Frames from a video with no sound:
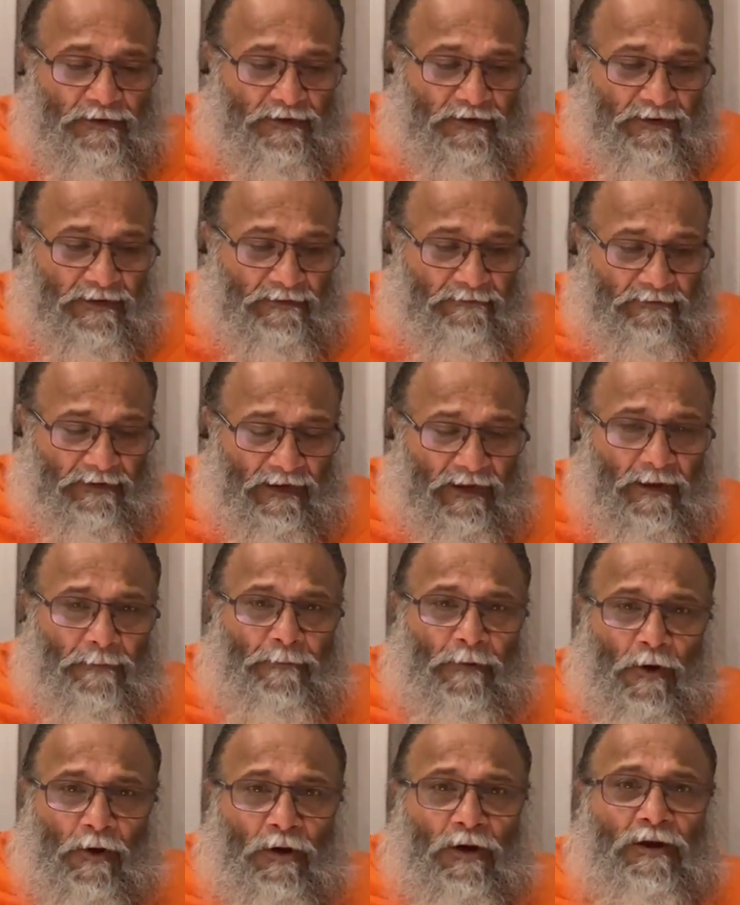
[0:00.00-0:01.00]
giving
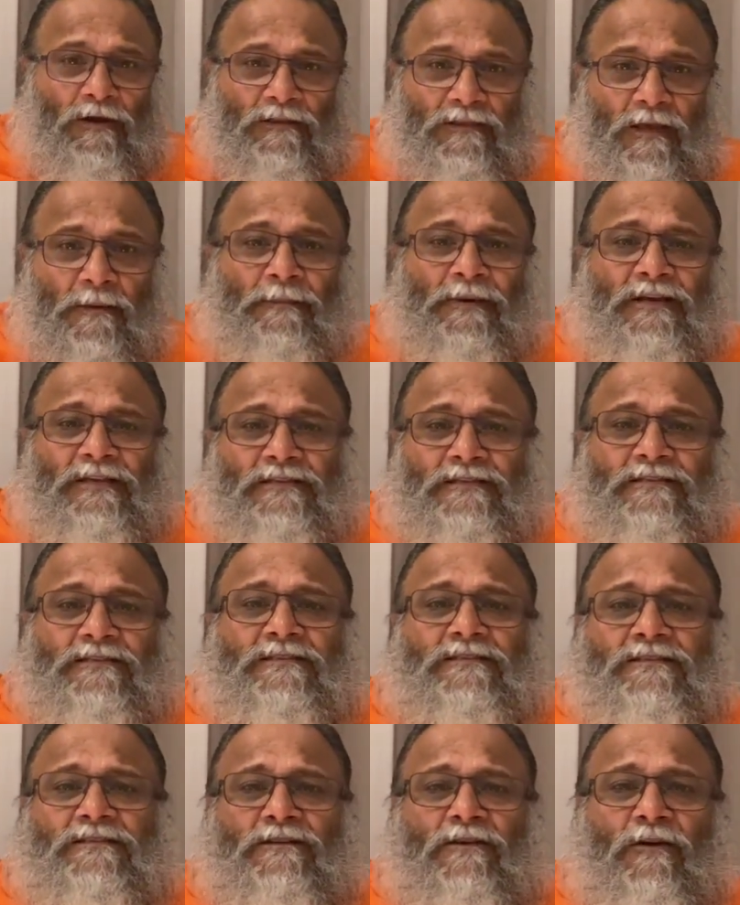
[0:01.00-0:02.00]
up all
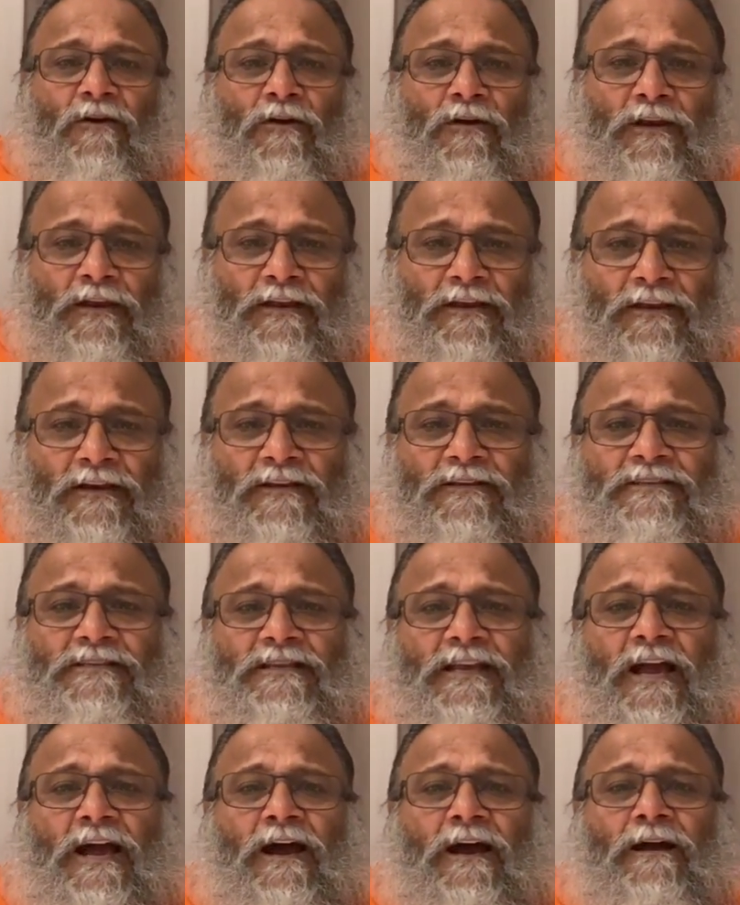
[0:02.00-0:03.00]
tamas, all
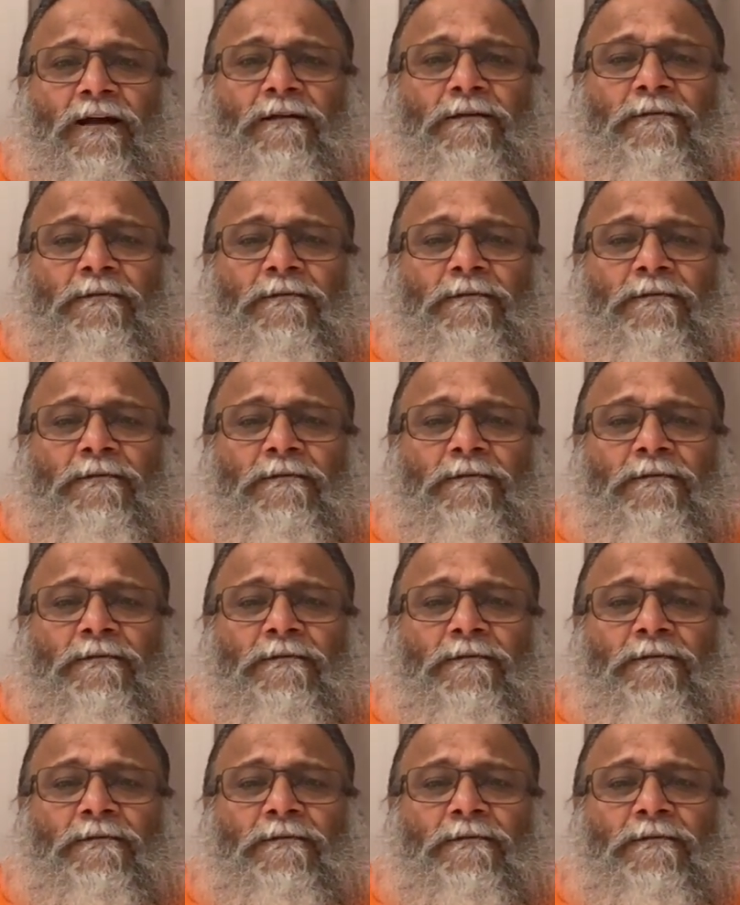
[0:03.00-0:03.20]
inertia,